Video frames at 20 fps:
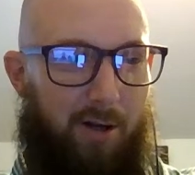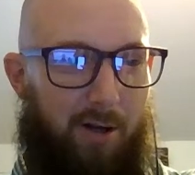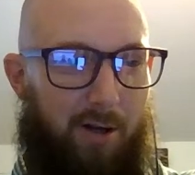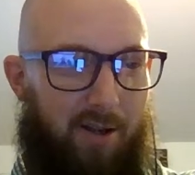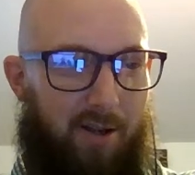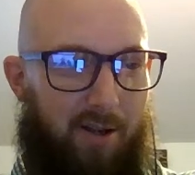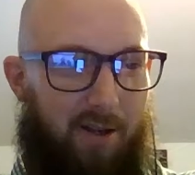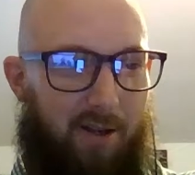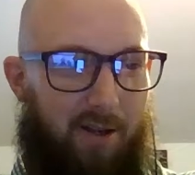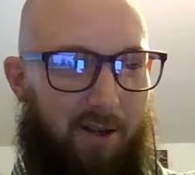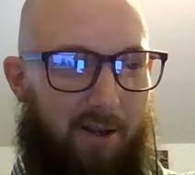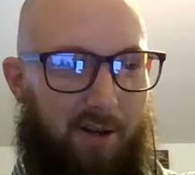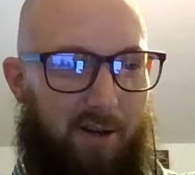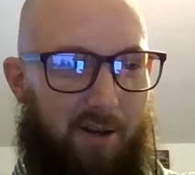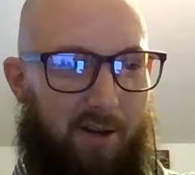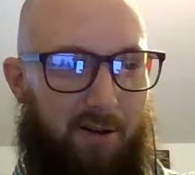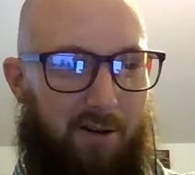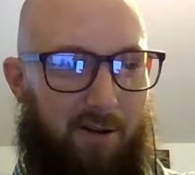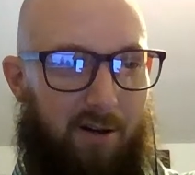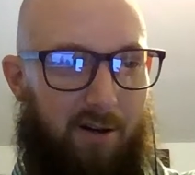He said,
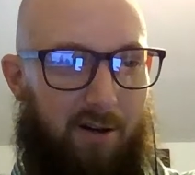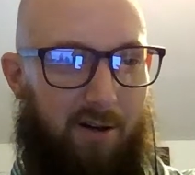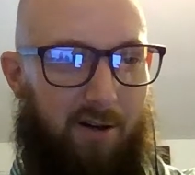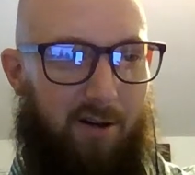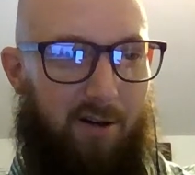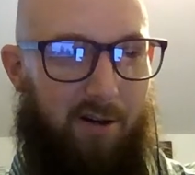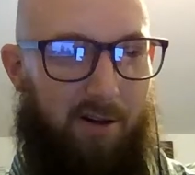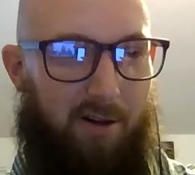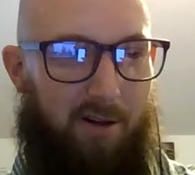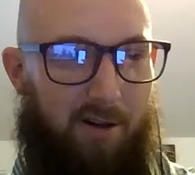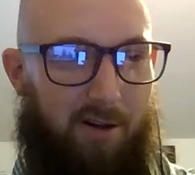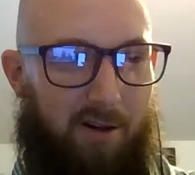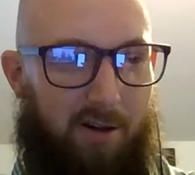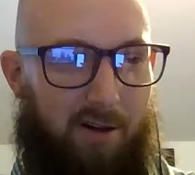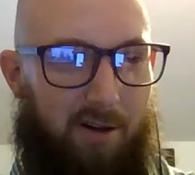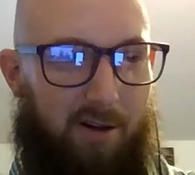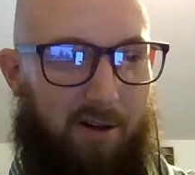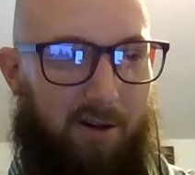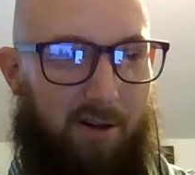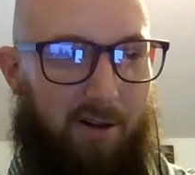rich
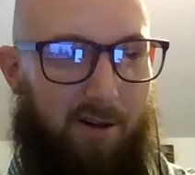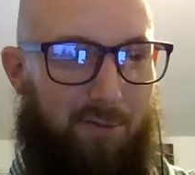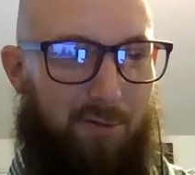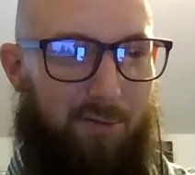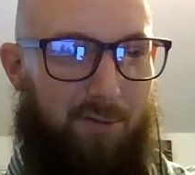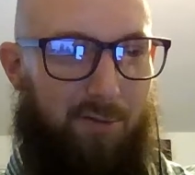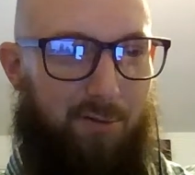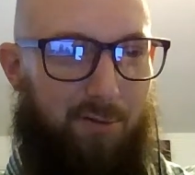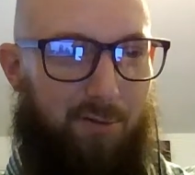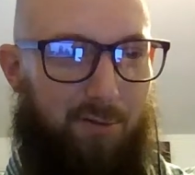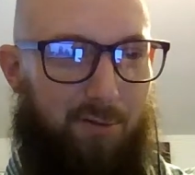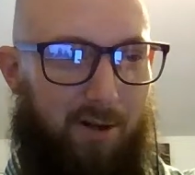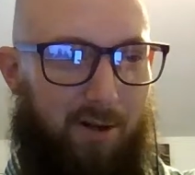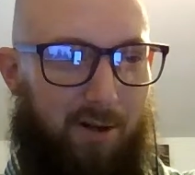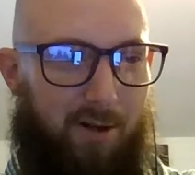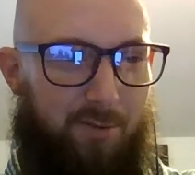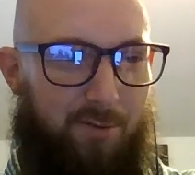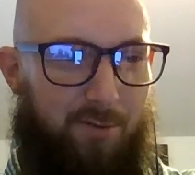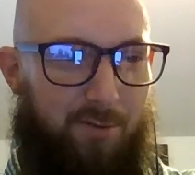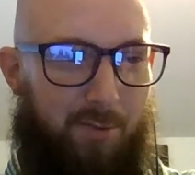guys, poor
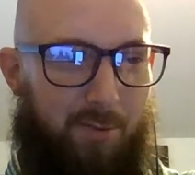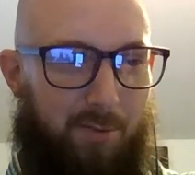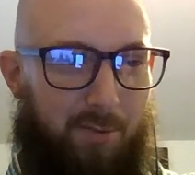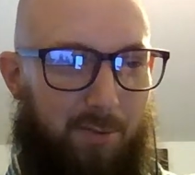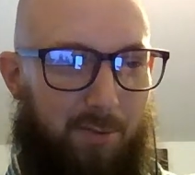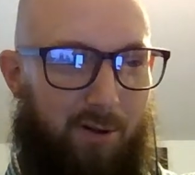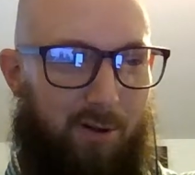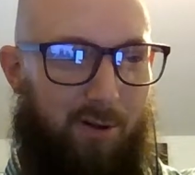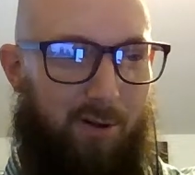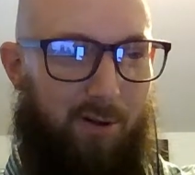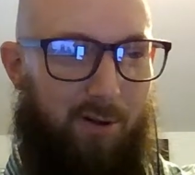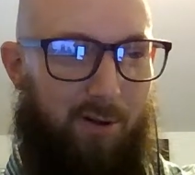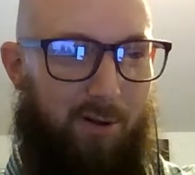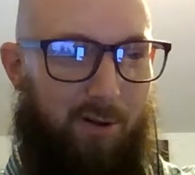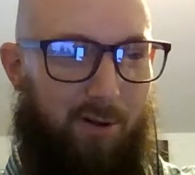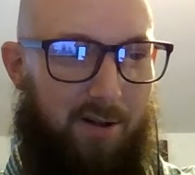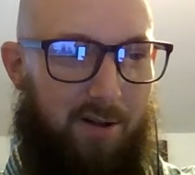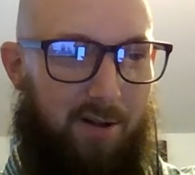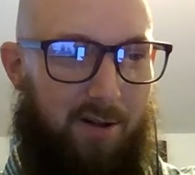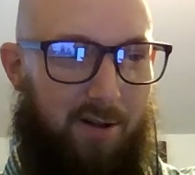guys, middle class
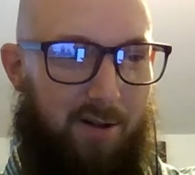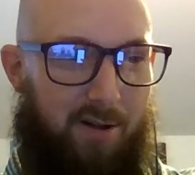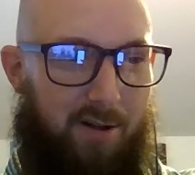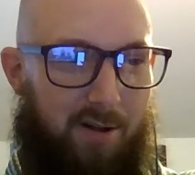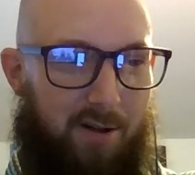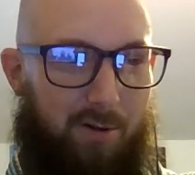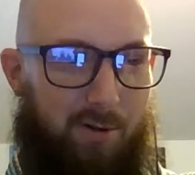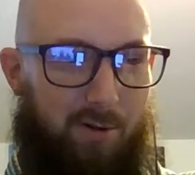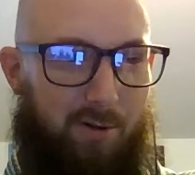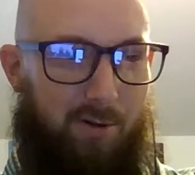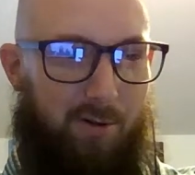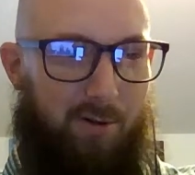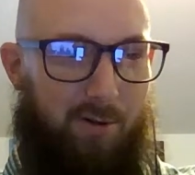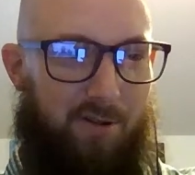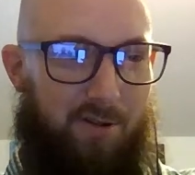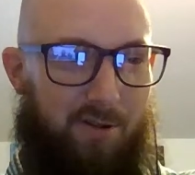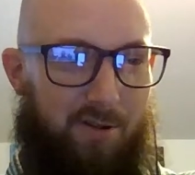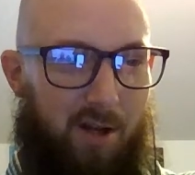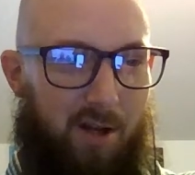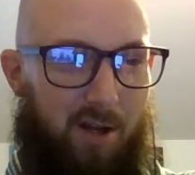guys, someone's
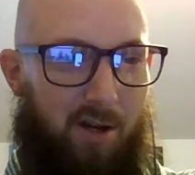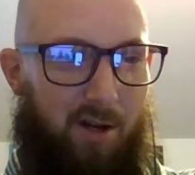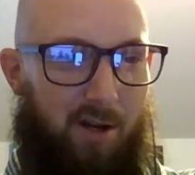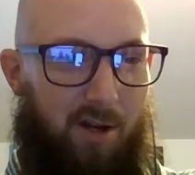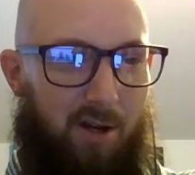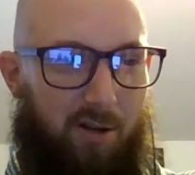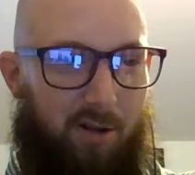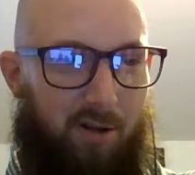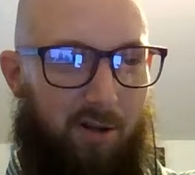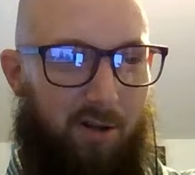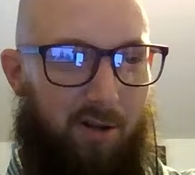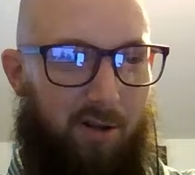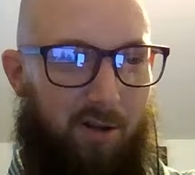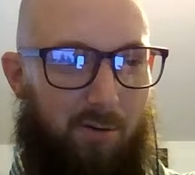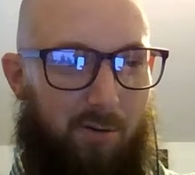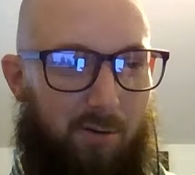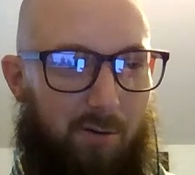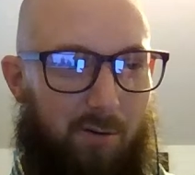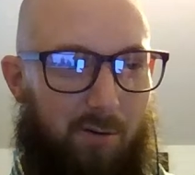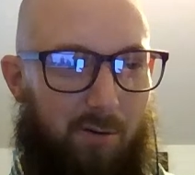going
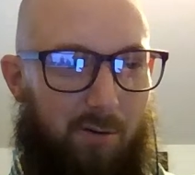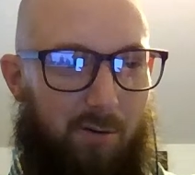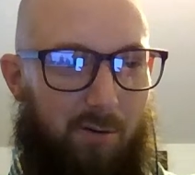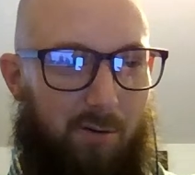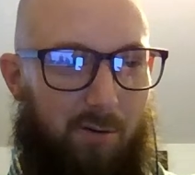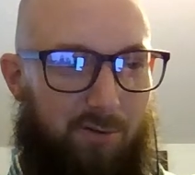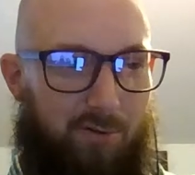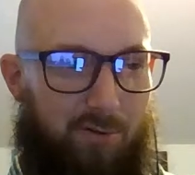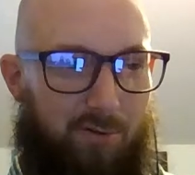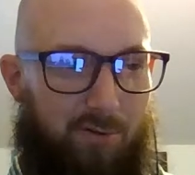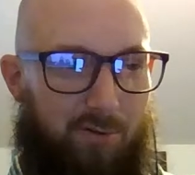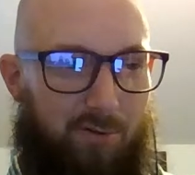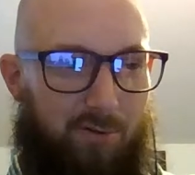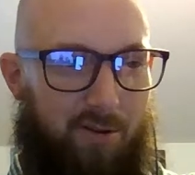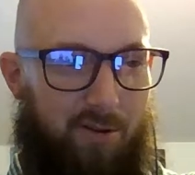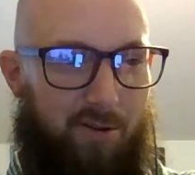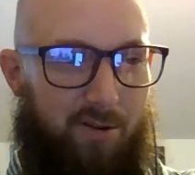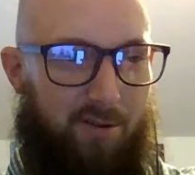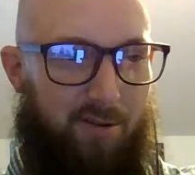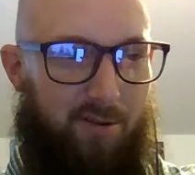to lose
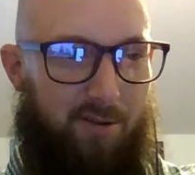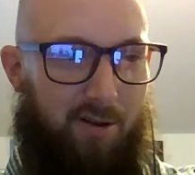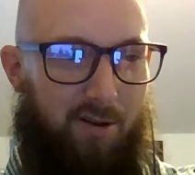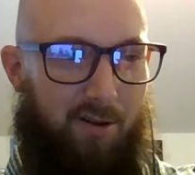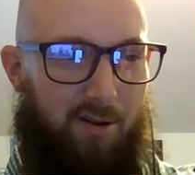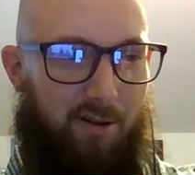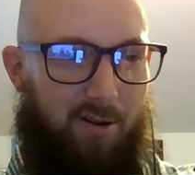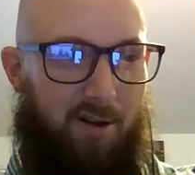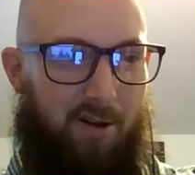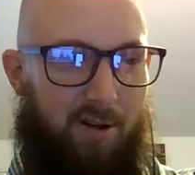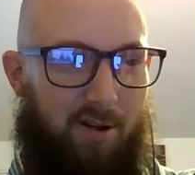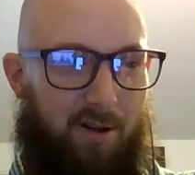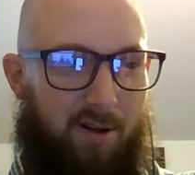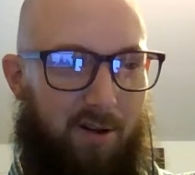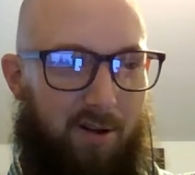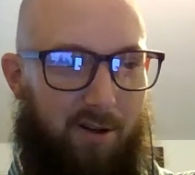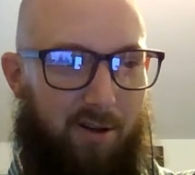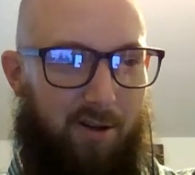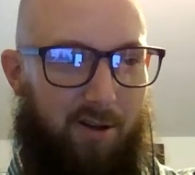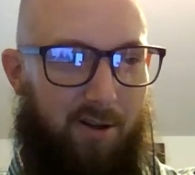their cut,
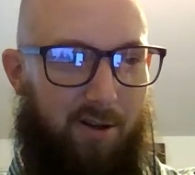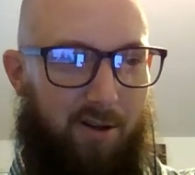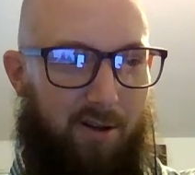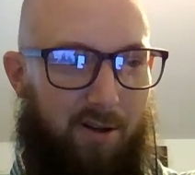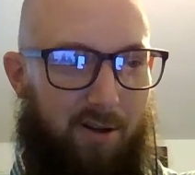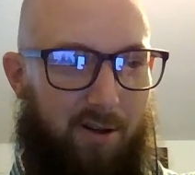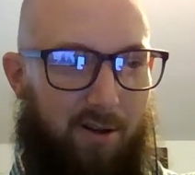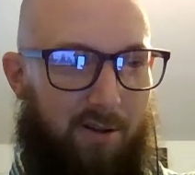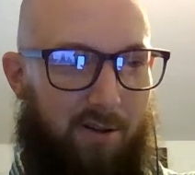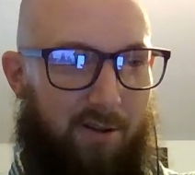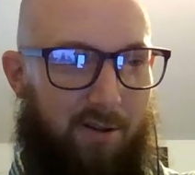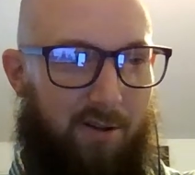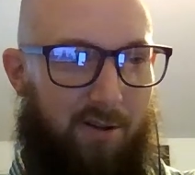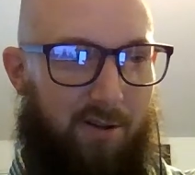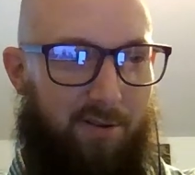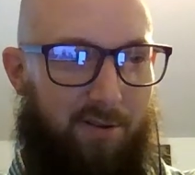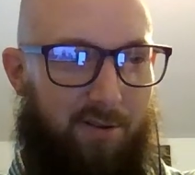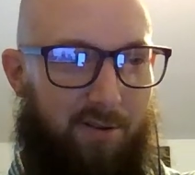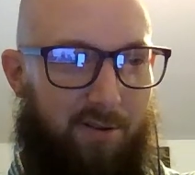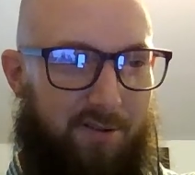their
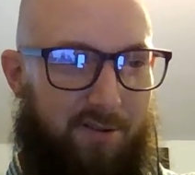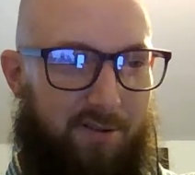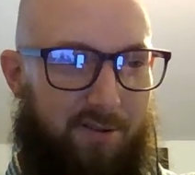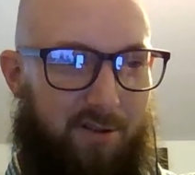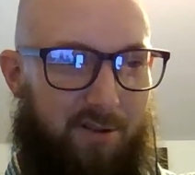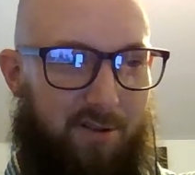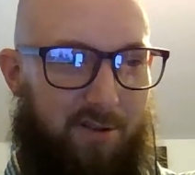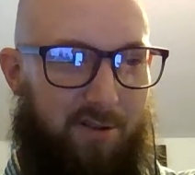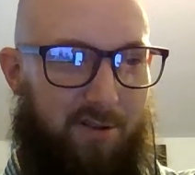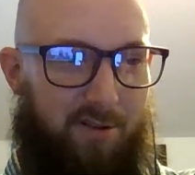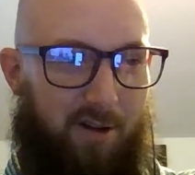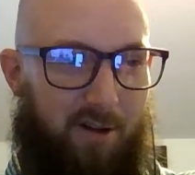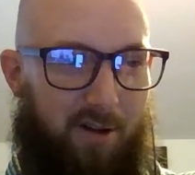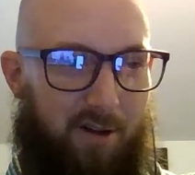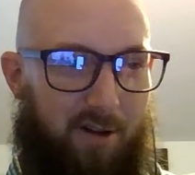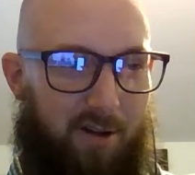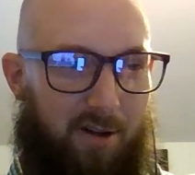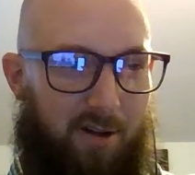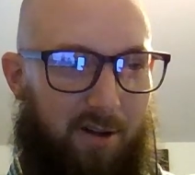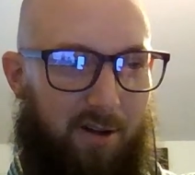tax cut.
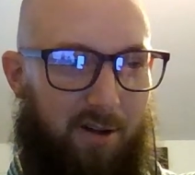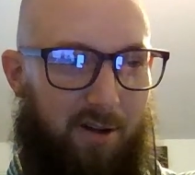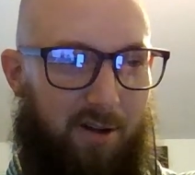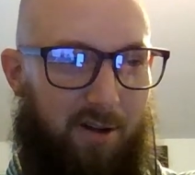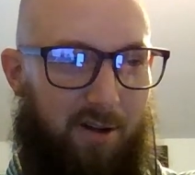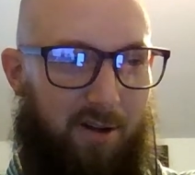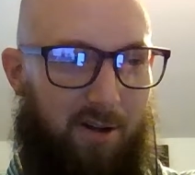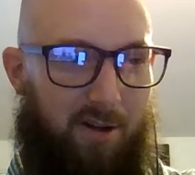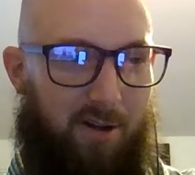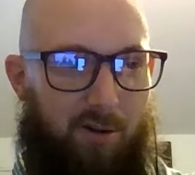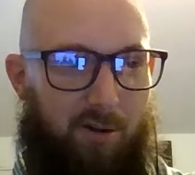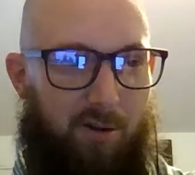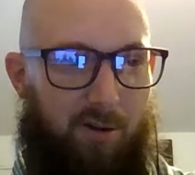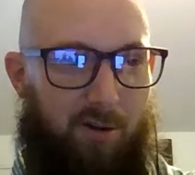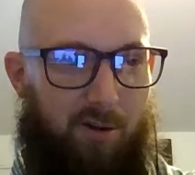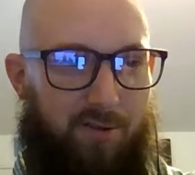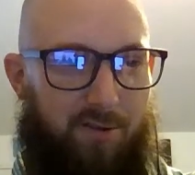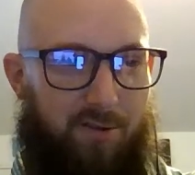U.S.